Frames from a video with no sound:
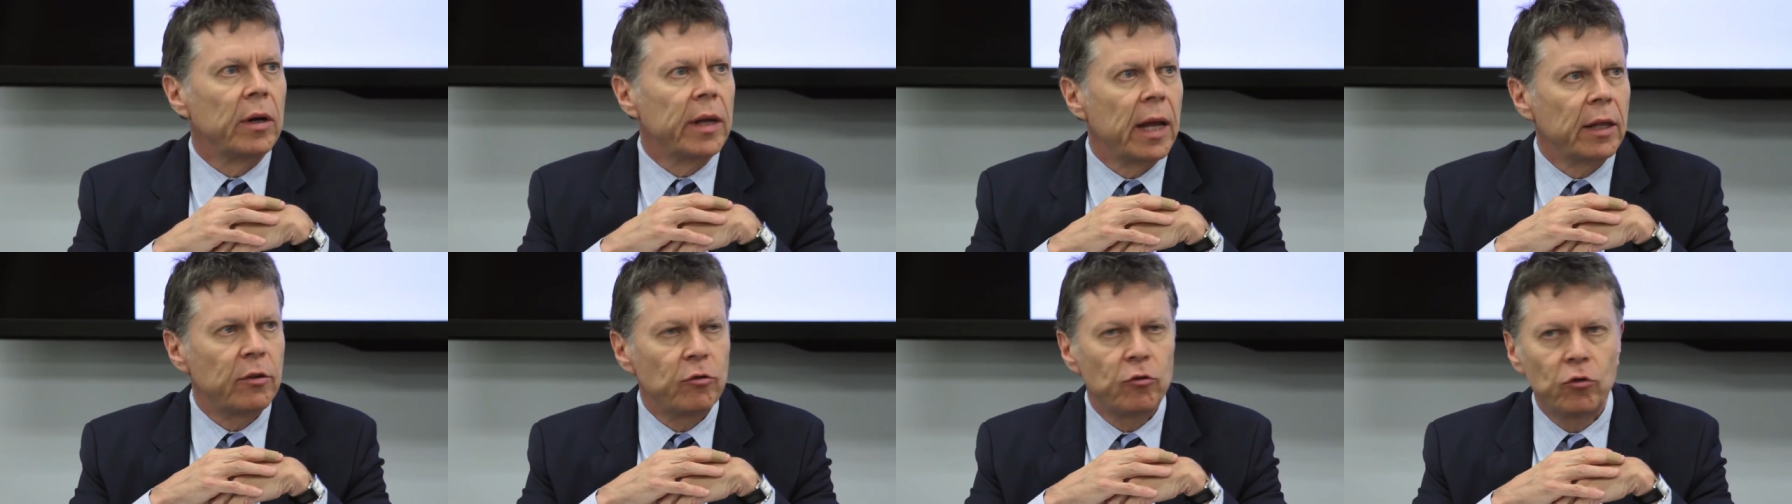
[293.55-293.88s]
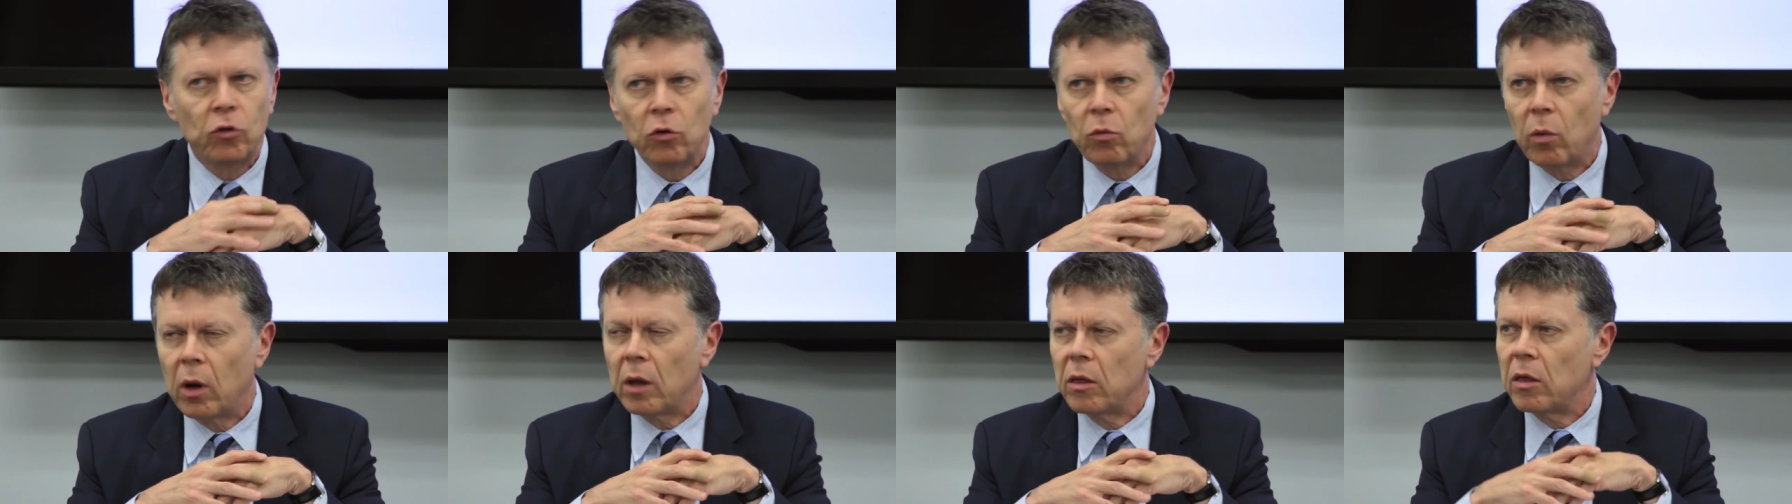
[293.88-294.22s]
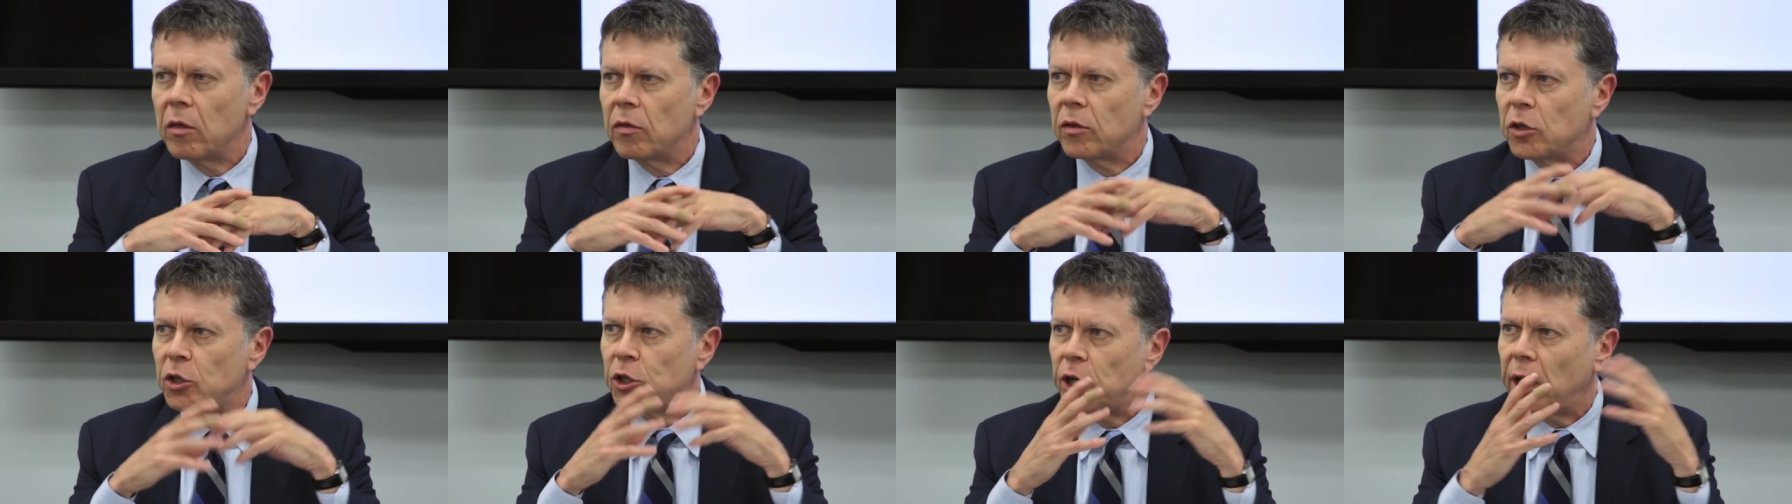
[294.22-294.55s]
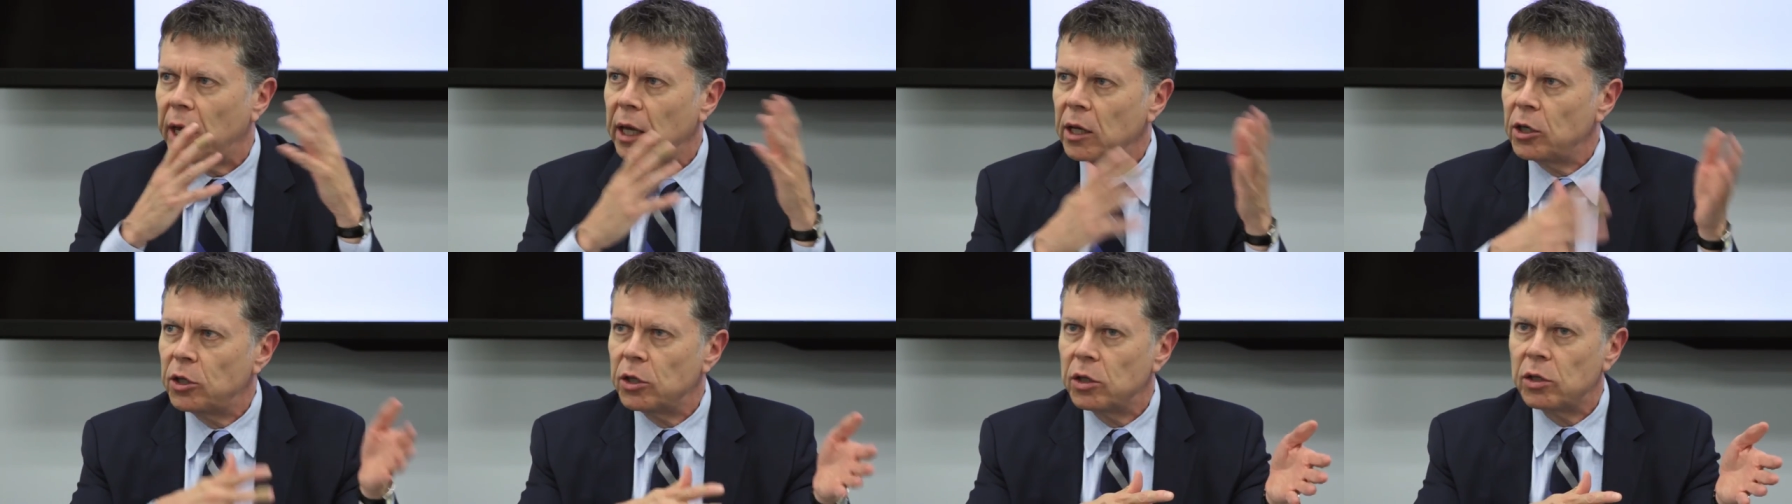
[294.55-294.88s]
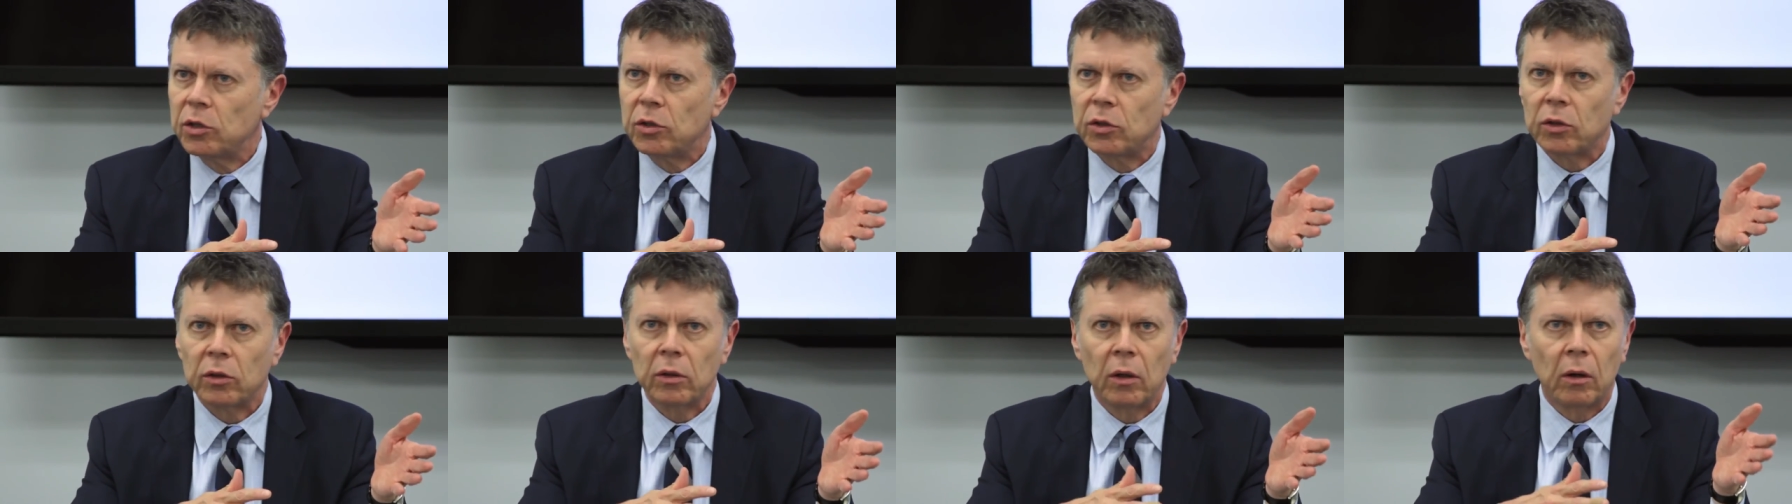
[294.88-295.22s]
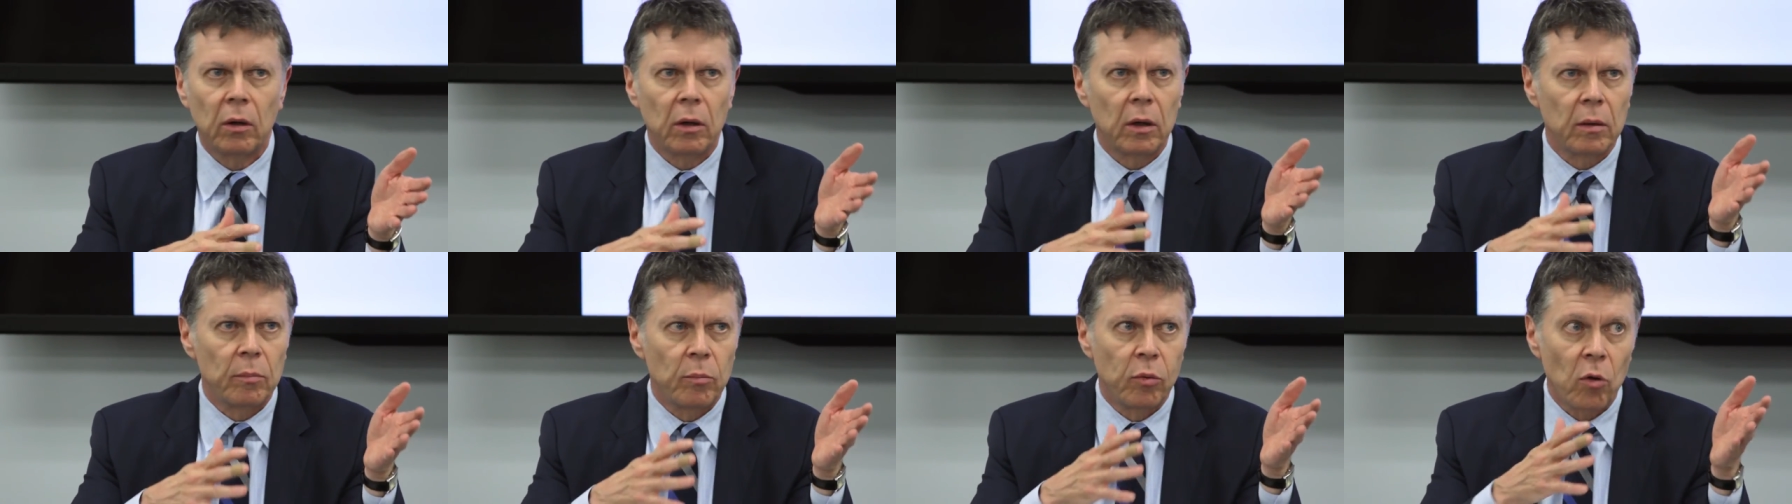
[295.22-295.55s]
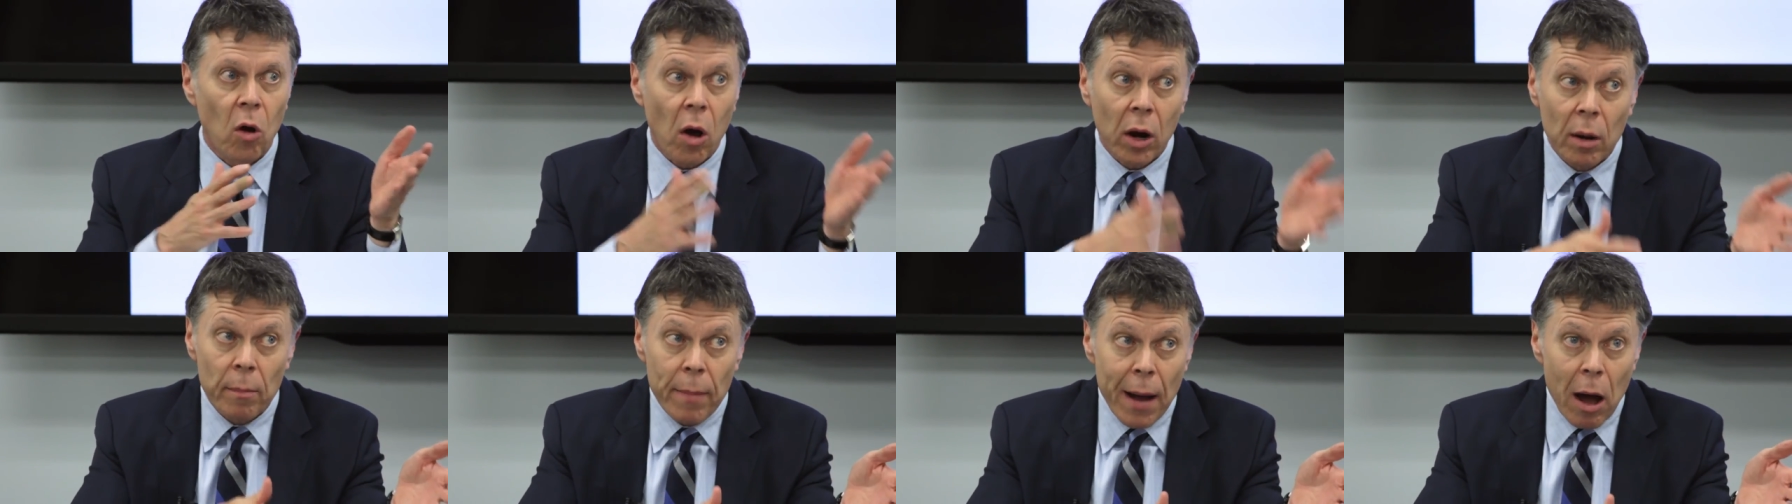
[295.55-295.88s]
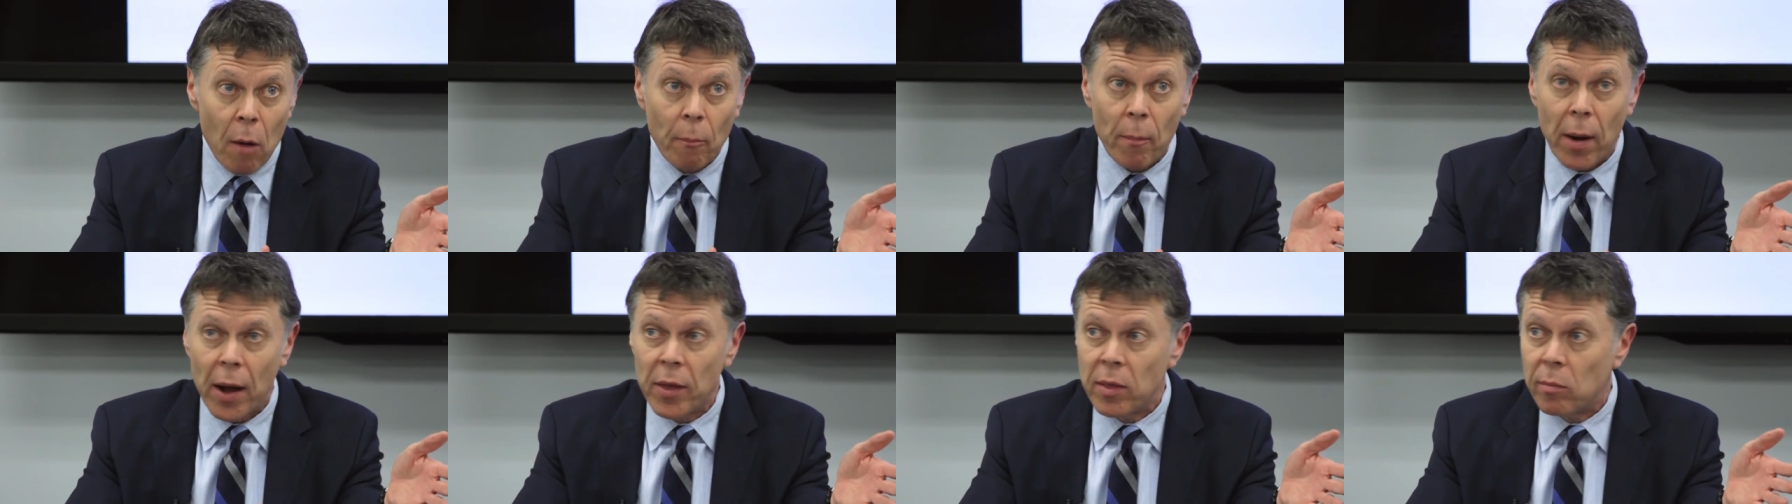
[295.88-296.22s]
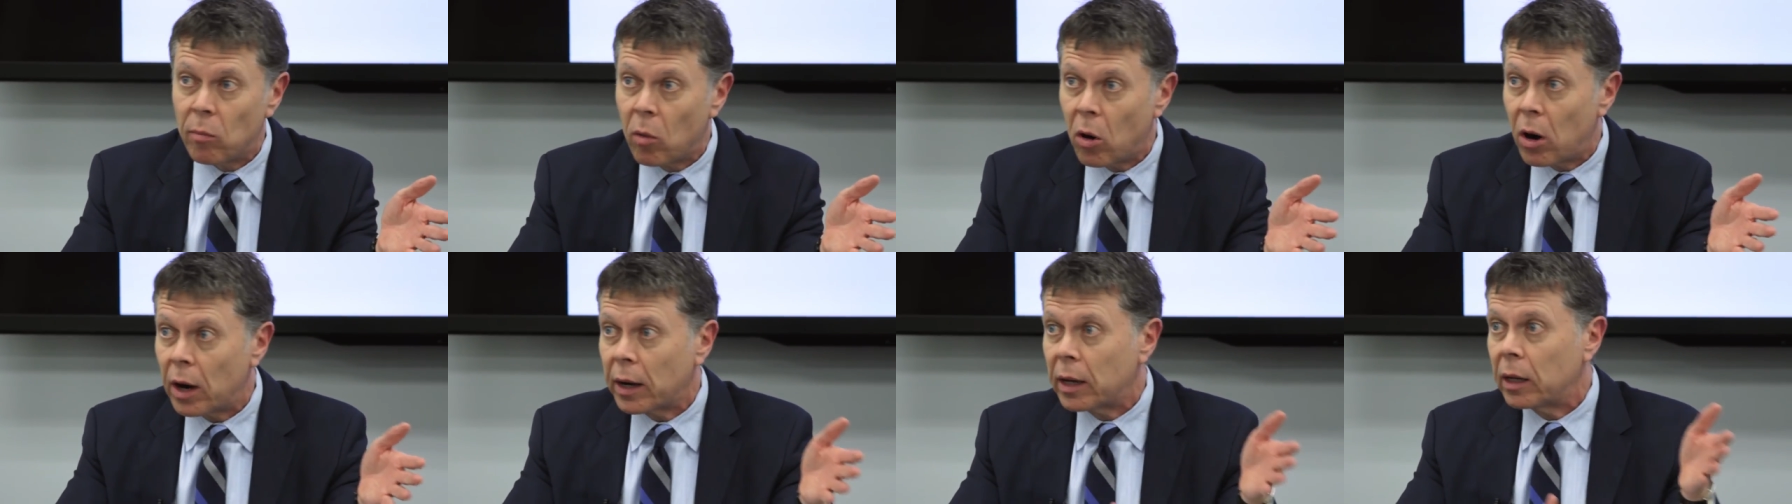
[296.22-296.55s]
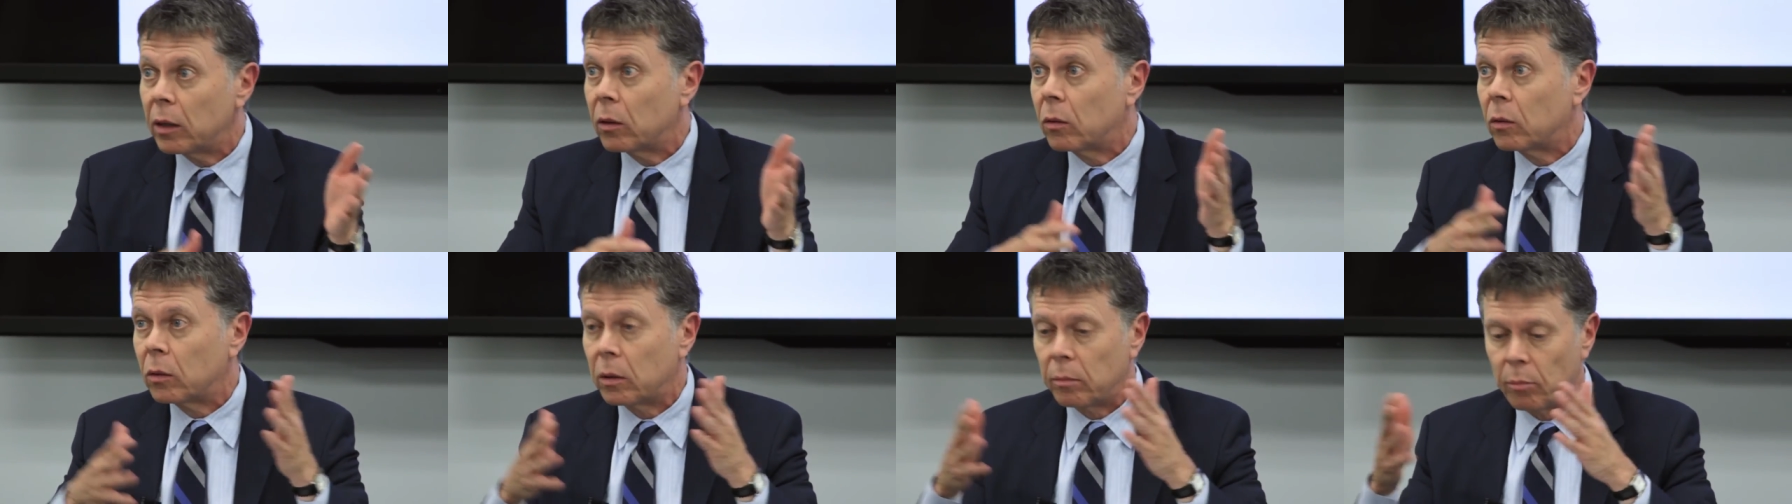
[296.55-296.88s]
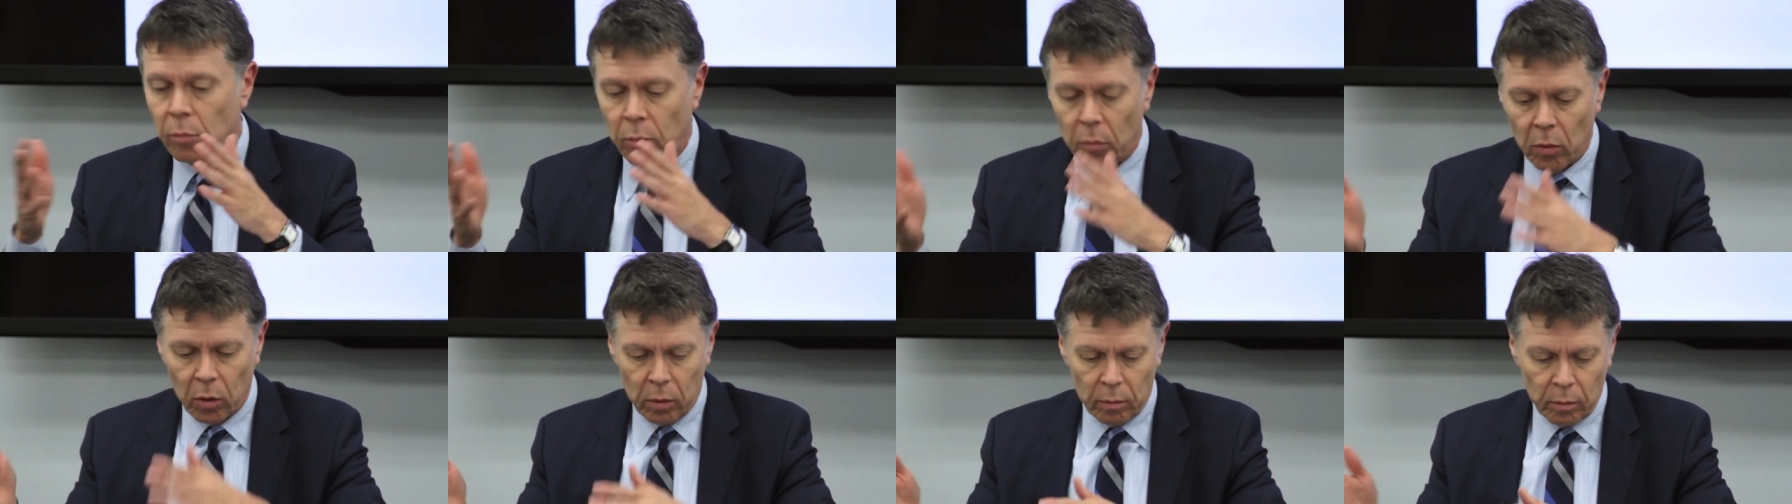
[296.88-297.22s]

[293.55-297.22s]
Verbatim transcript: And that's true whether the changes are brought about by the market or